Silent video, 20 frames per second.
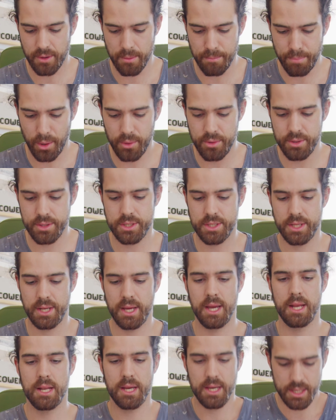components you
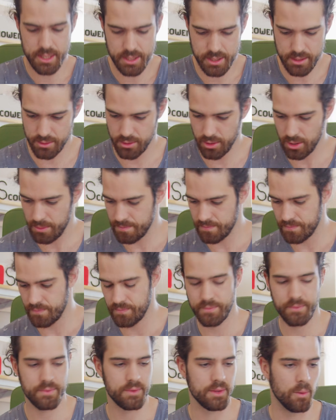need is
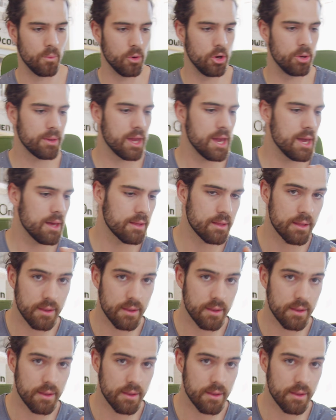a worm gear,